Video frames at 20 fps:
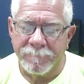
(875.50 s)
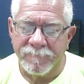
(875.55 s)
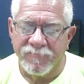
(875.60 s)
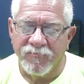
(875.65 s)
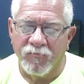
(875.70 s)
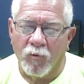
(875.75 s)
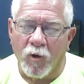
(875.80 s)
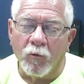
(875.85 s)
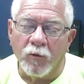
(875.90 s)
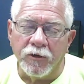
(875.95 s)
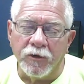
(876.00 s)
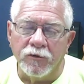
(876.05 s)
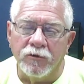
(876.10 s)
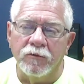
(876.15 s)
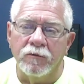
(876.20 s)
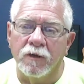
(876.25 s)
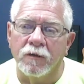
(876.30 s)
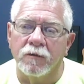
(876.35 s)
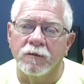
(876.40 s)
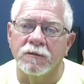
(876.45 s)
what we
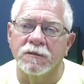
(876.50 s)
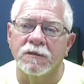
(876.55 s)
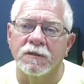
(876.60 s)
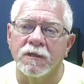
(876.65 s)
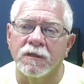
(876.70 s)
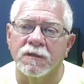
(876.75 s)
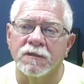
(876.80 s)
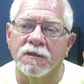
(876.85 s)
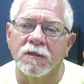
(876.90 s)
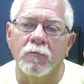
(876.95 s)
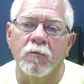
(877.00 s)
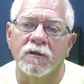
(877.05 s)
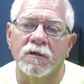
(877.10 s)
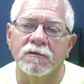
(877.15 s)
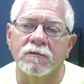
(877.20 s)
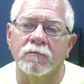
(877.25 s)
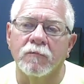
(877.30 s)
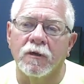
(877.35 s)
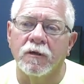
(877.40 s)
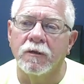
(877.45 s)
do know is this he
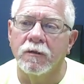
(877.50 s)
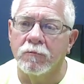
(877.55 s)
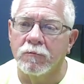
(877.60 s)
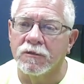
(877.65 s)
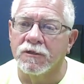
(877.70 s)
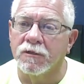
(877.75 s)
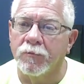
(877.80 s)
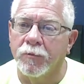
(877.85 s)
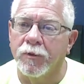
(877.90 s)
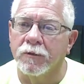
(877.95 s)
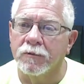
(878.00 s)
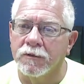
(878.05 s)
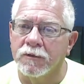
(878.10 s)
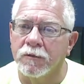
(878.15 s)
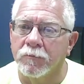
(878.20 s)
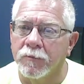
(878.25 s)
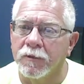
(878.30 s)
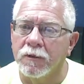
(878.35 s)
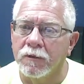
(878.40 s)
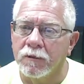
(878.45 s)
wasn't where he was supposed
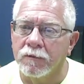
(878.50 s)
to be.